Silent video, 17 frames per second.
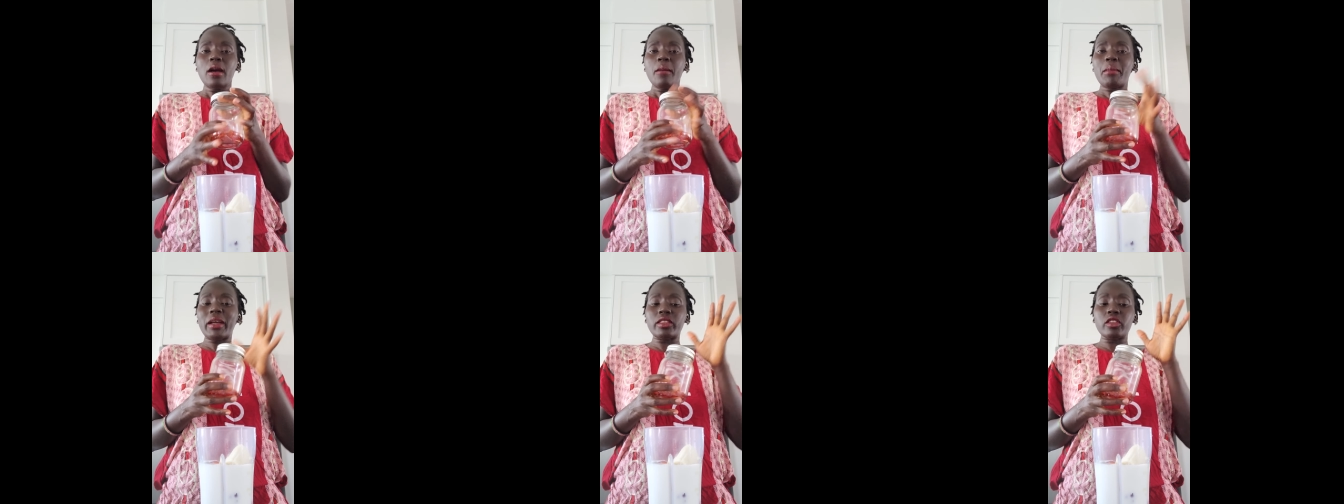
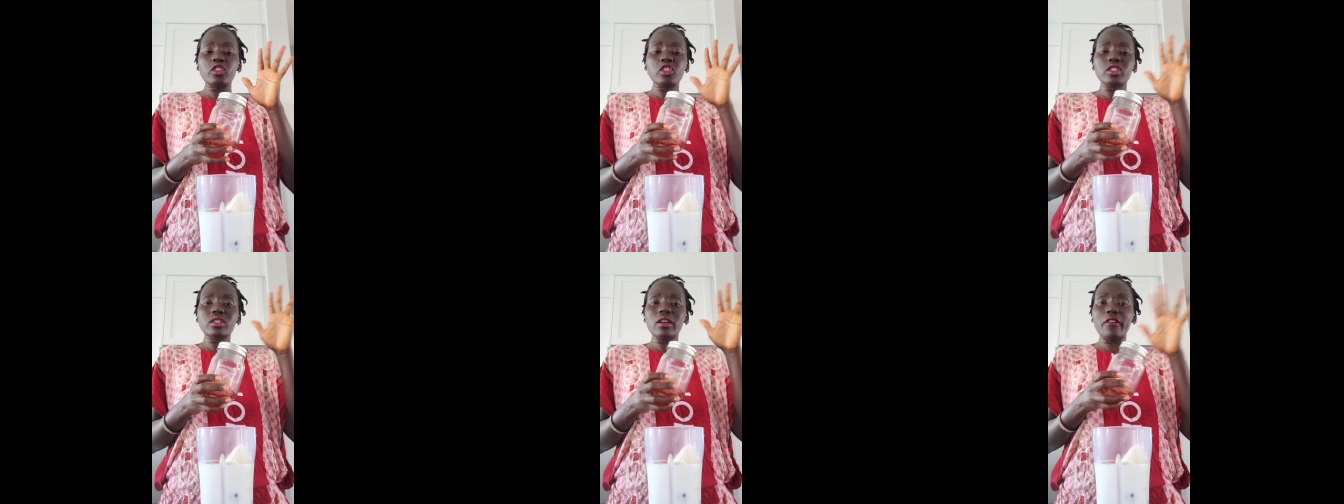but
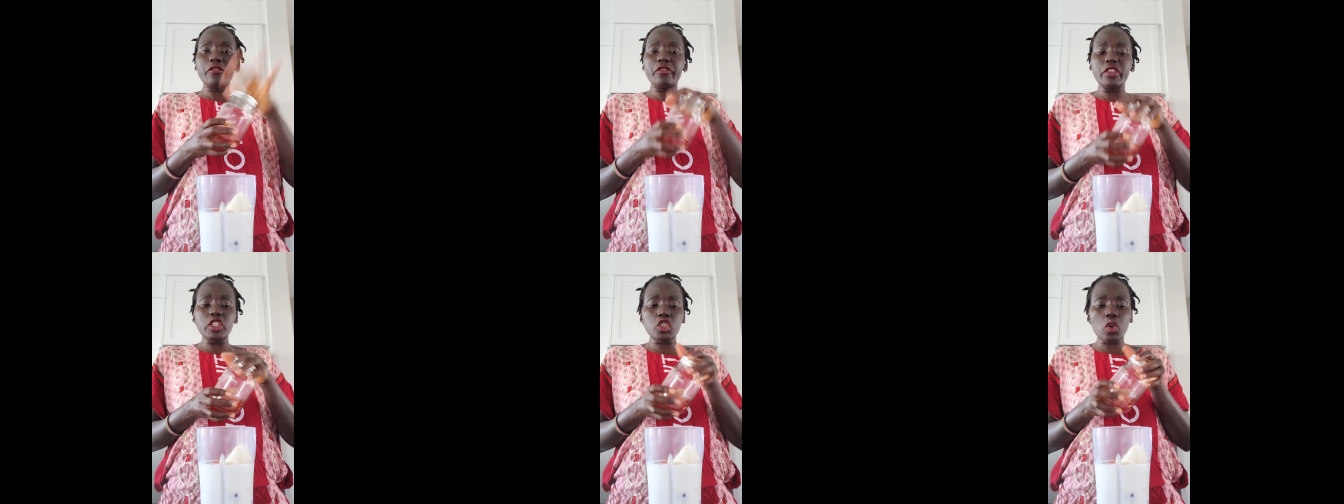this is not
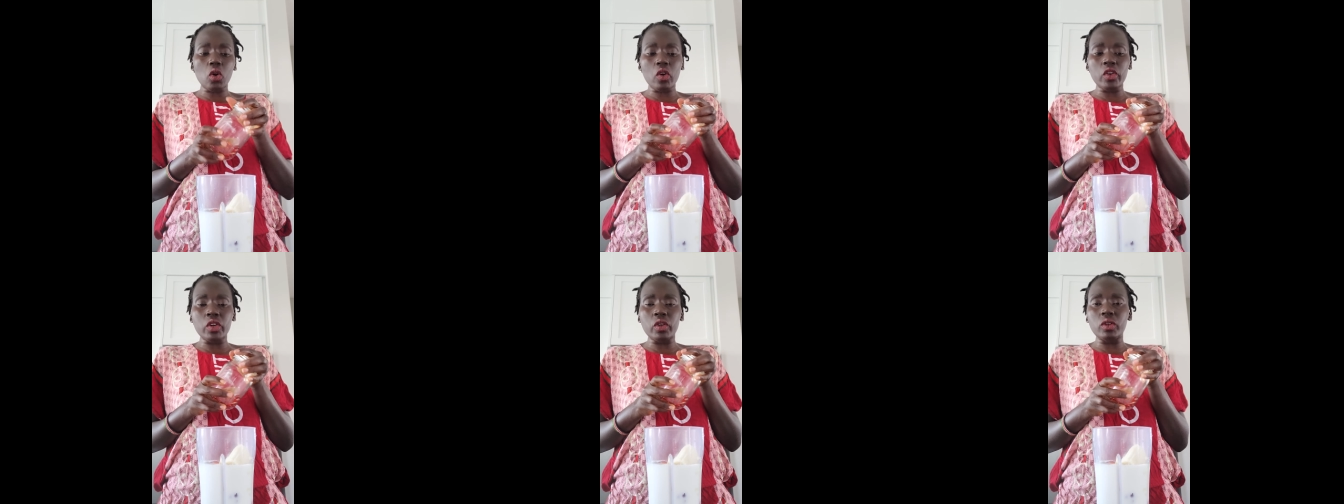fish
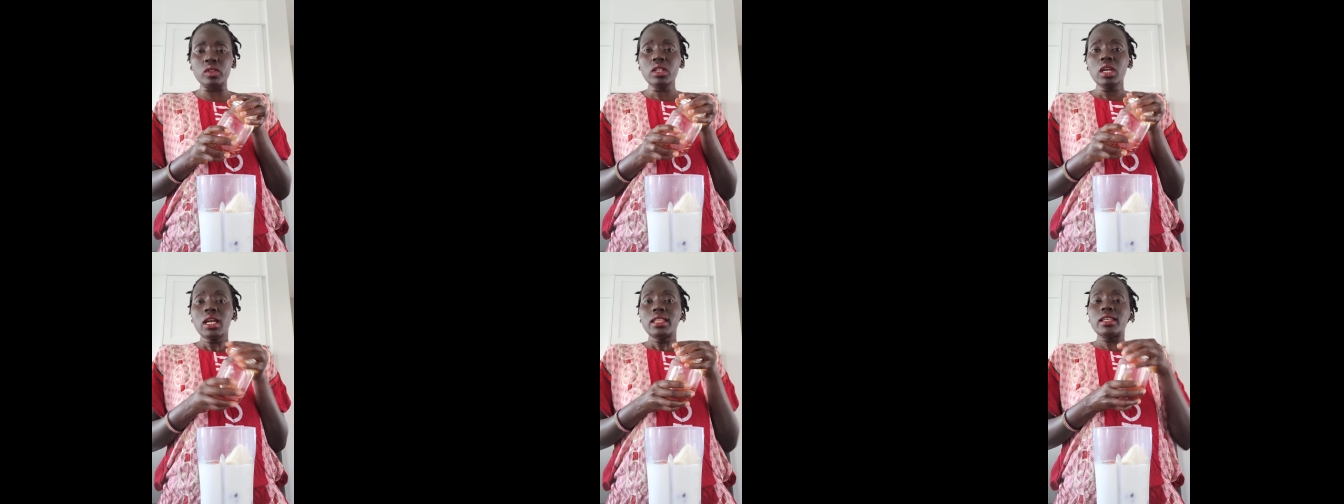
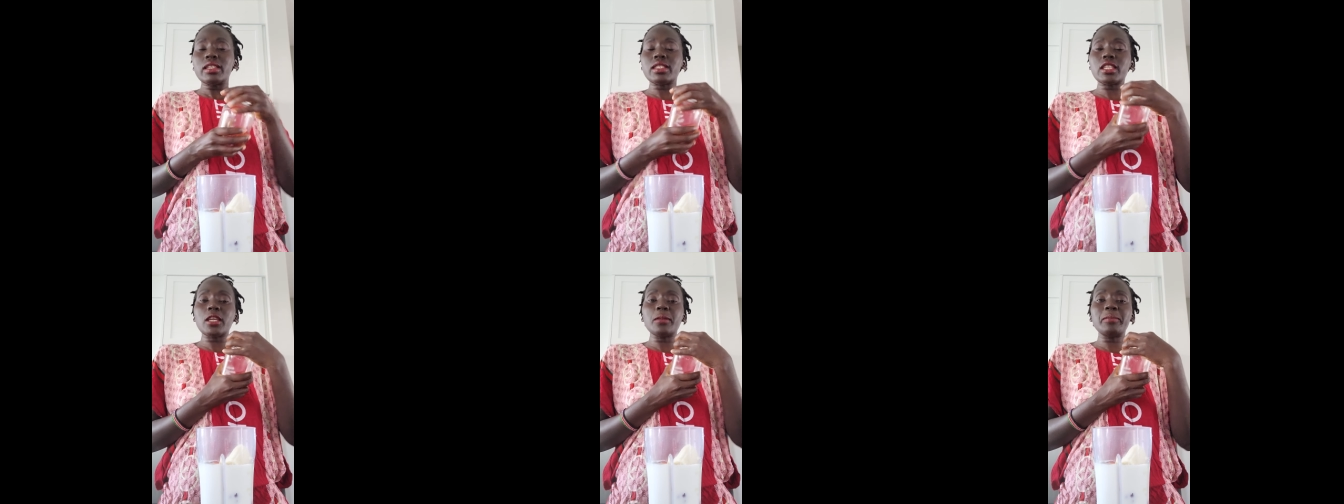oil they
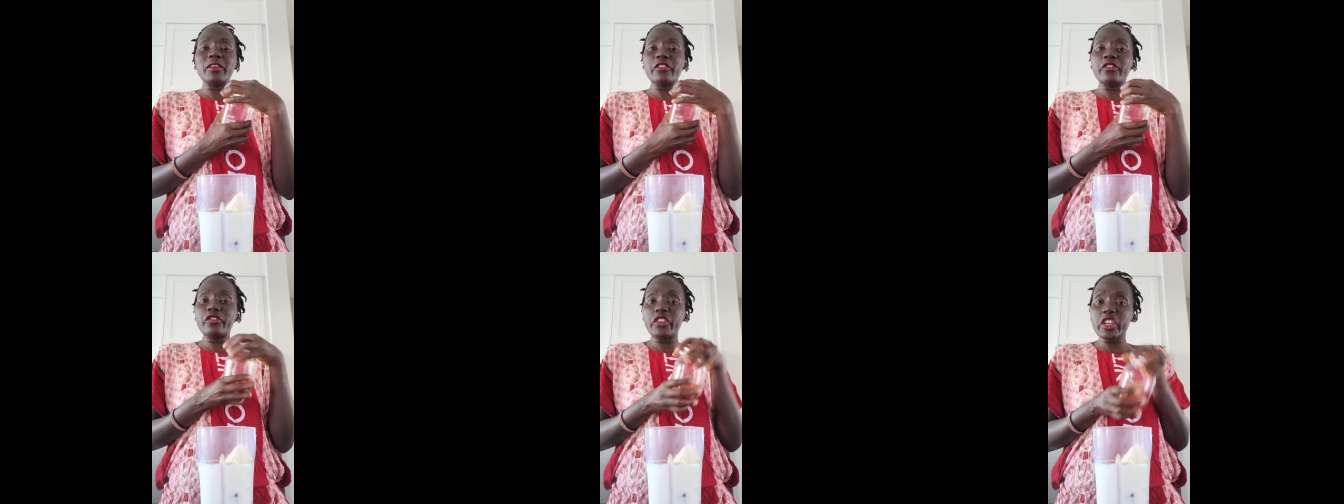skip
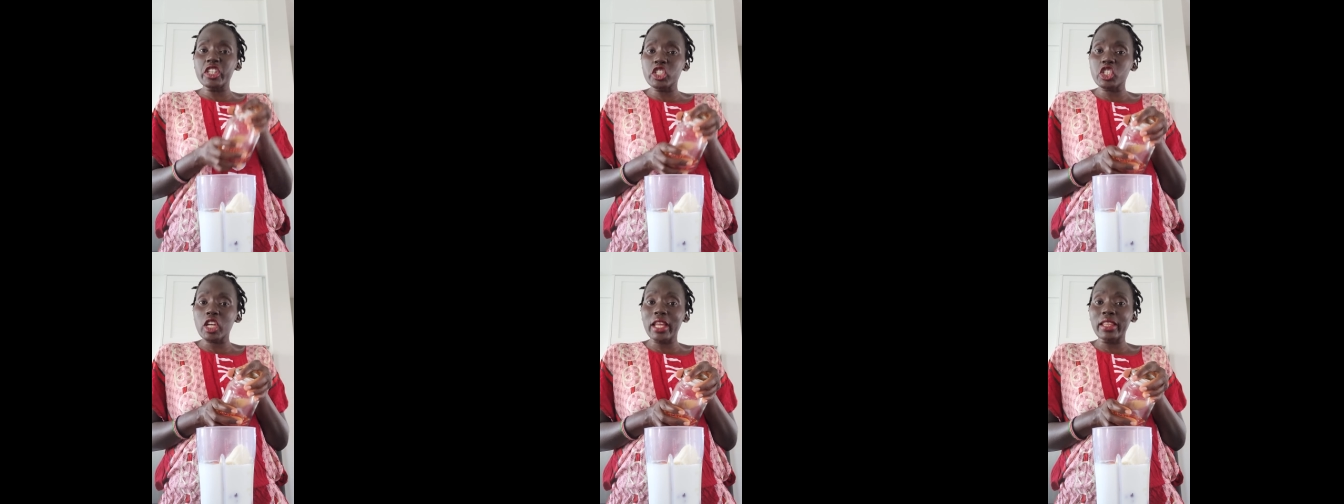the
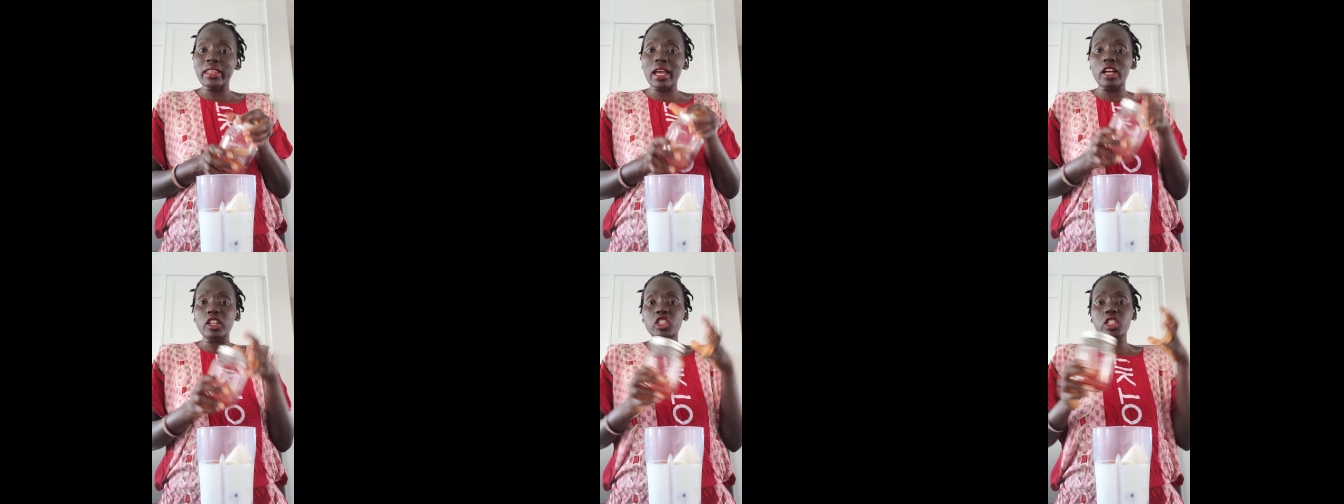fish
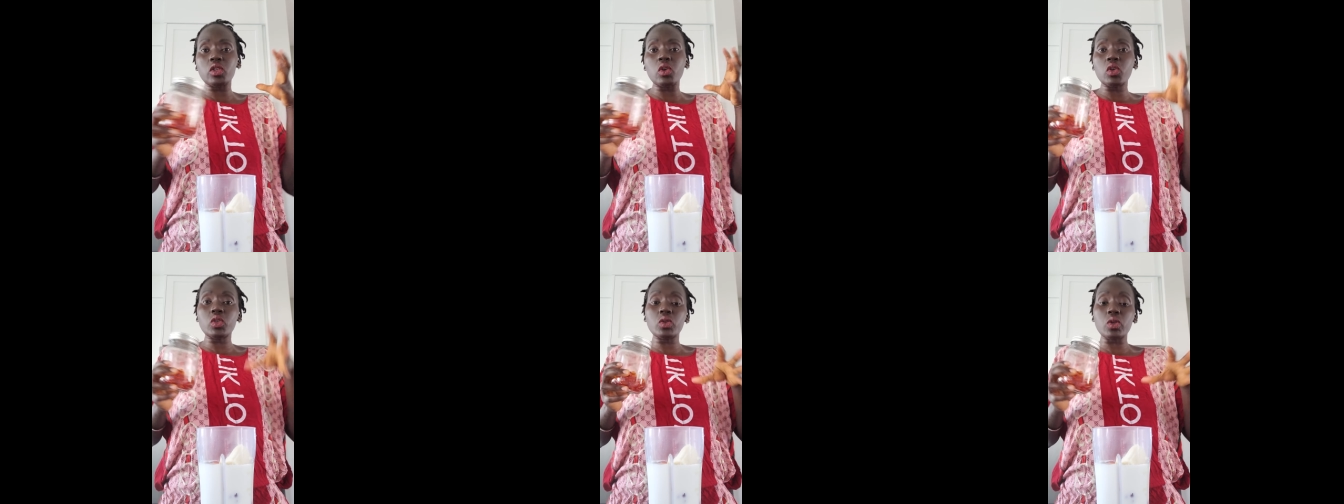and they
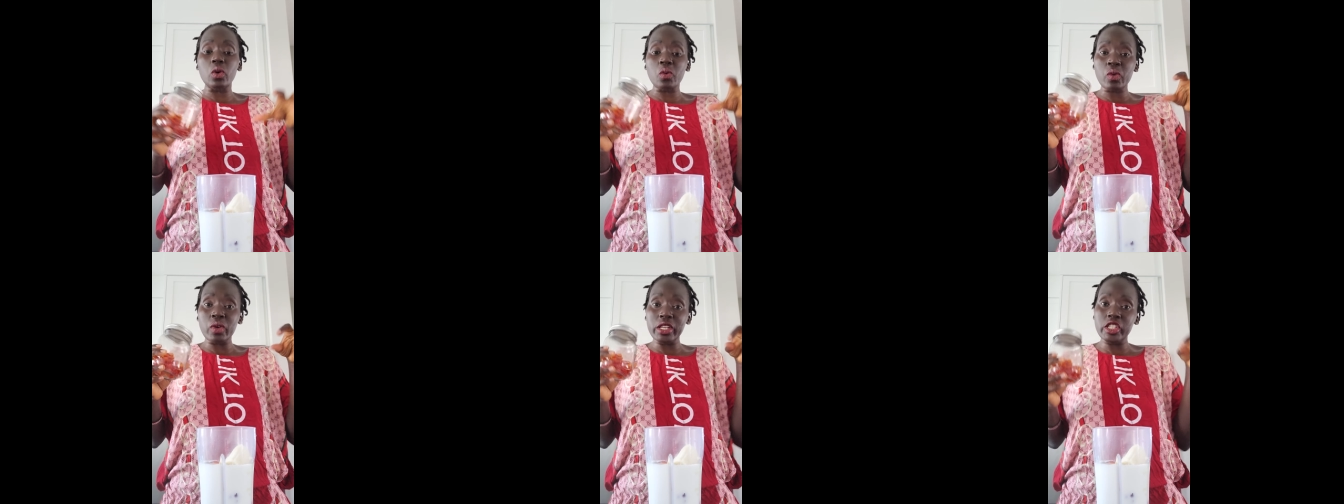actually go to
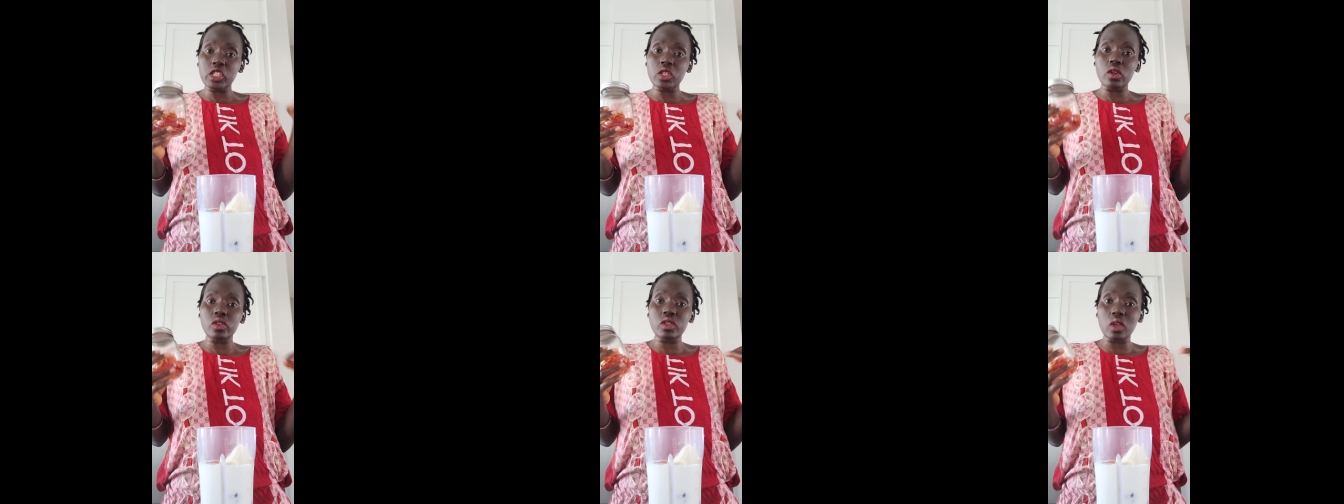the
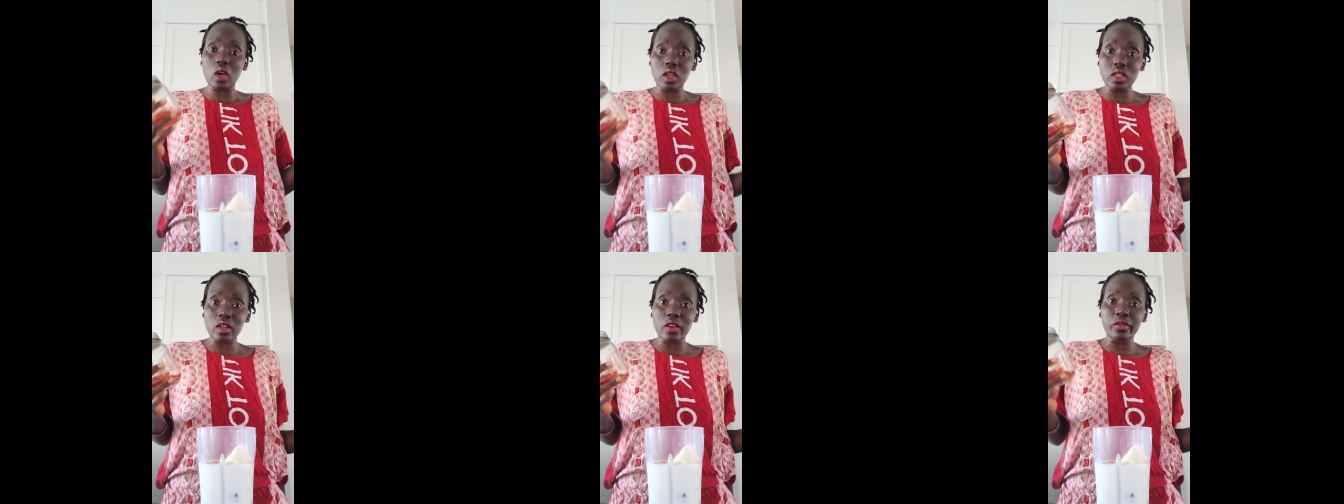original
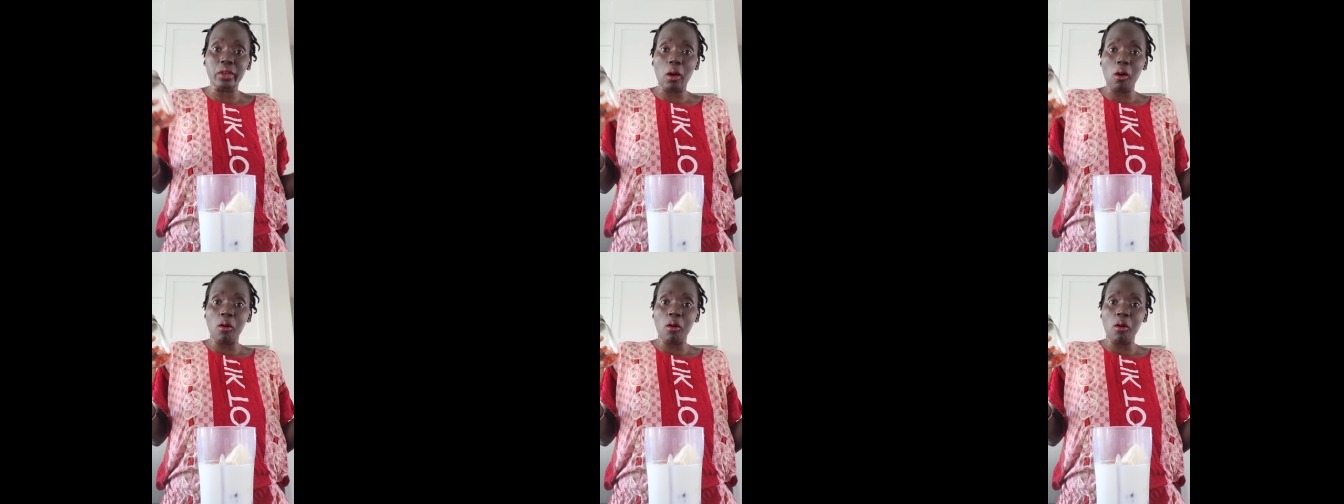source of the